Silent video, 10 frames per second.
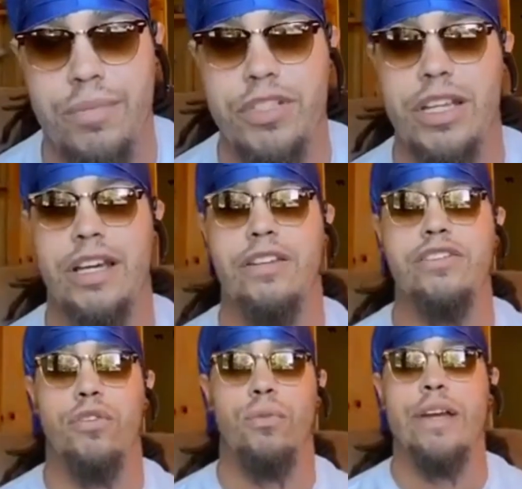saying?
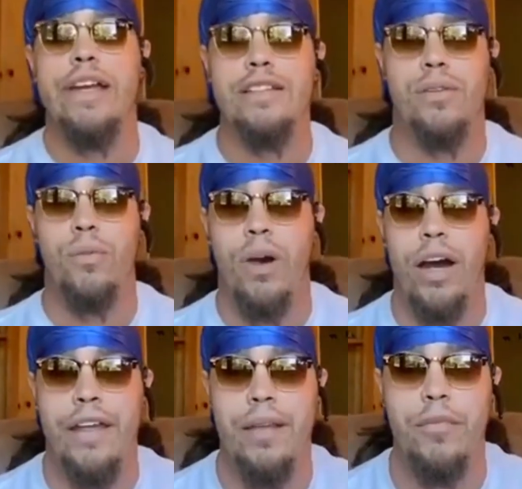There's a reason
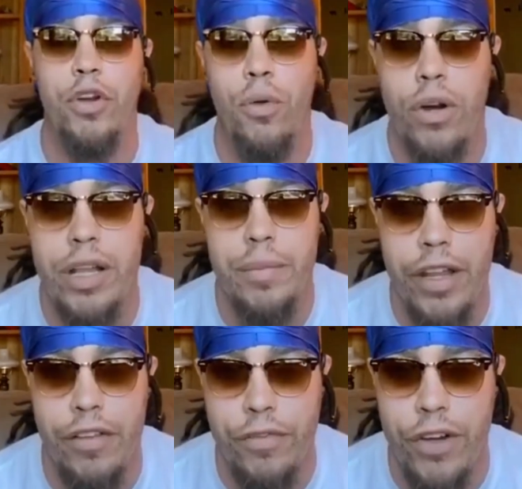why them corny
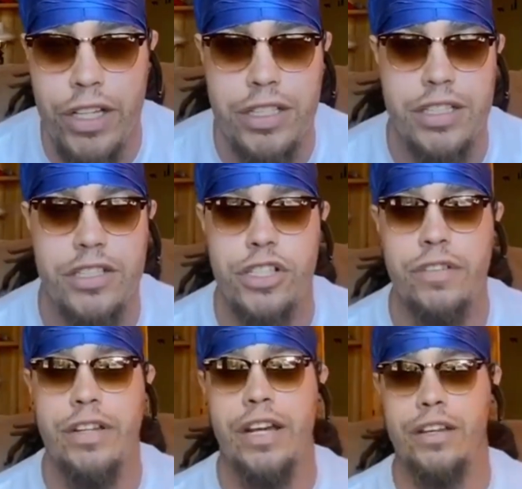motherfuckers is
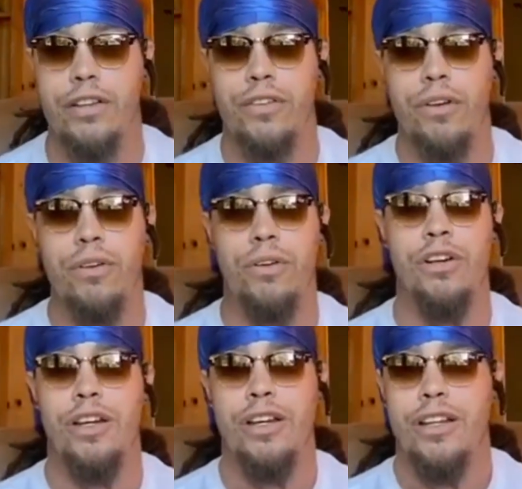shoved down your
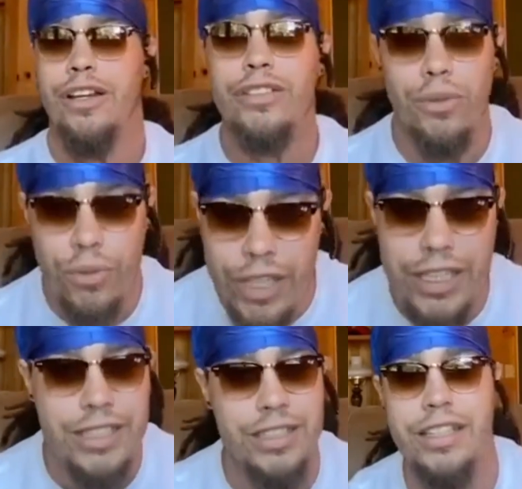throat. There's a
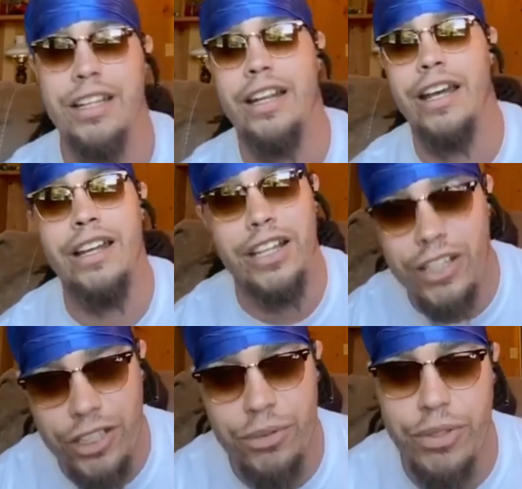reason, and it ain't a
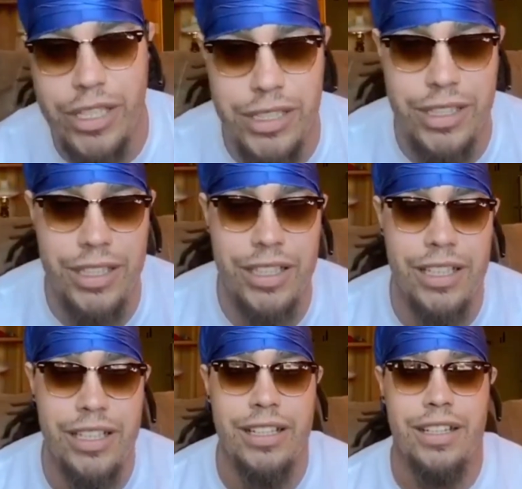good reason.
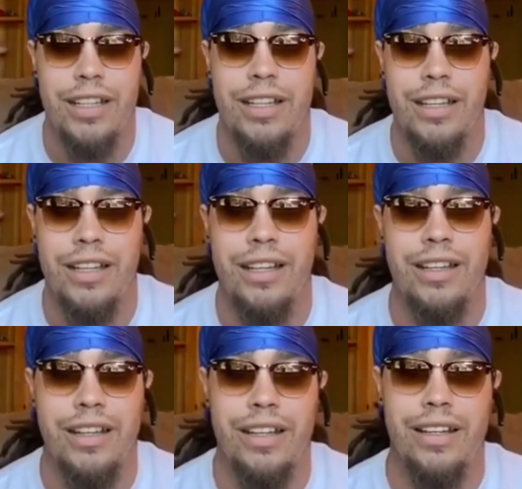
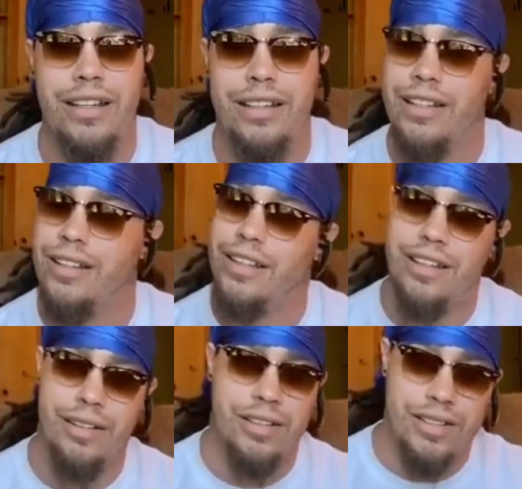
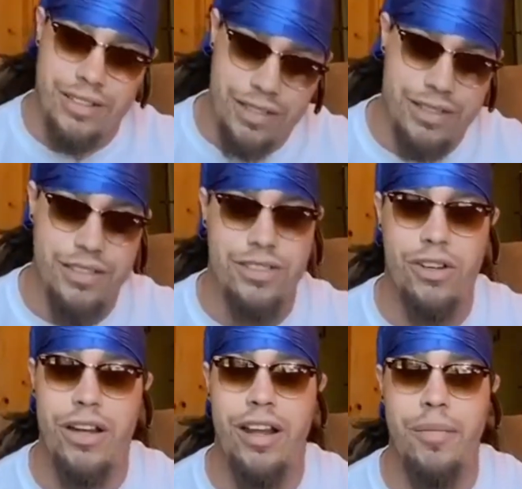
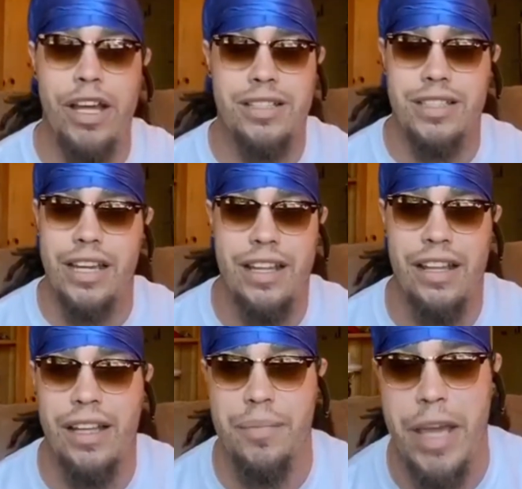And I'm not saying
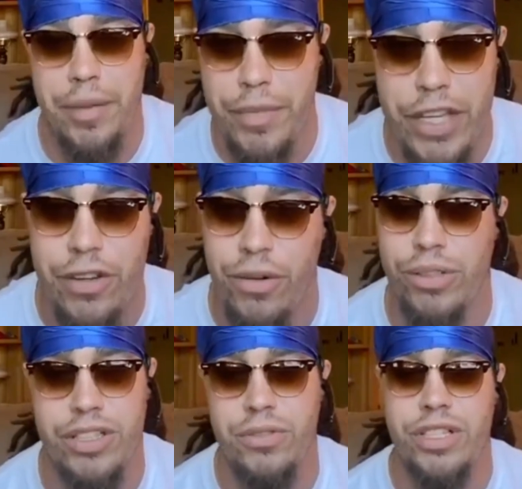that like make me your
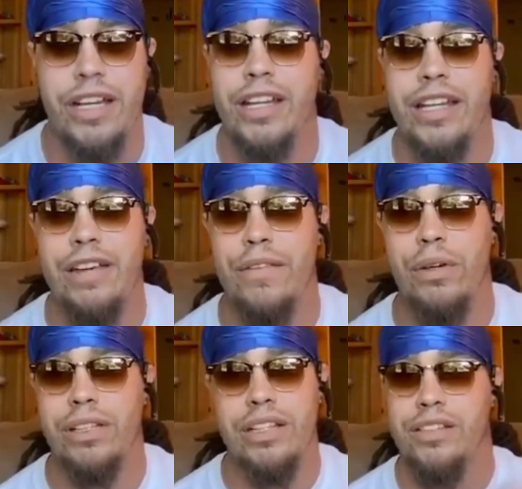only source. I could give
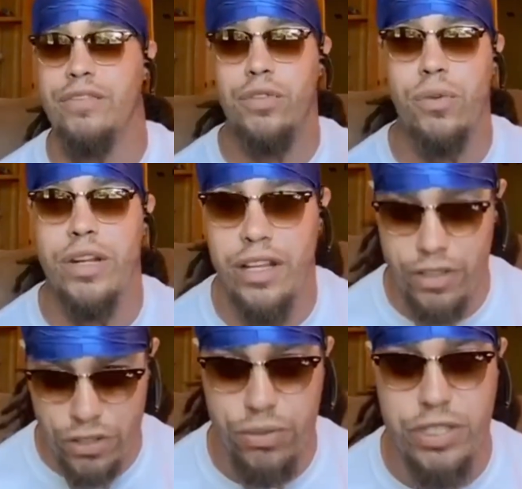you a list of 20
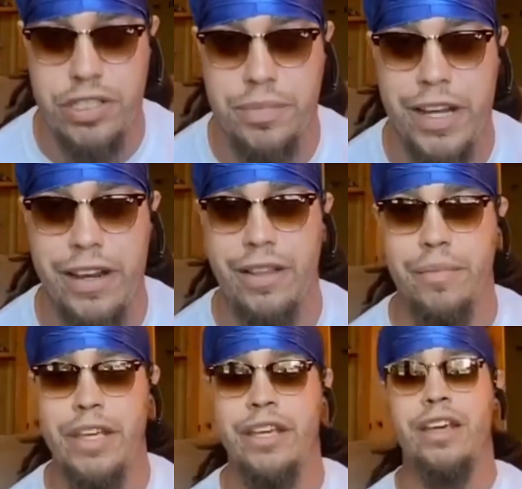other sources better
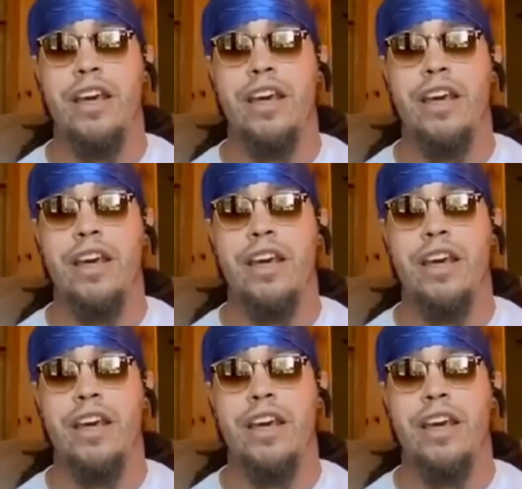than me.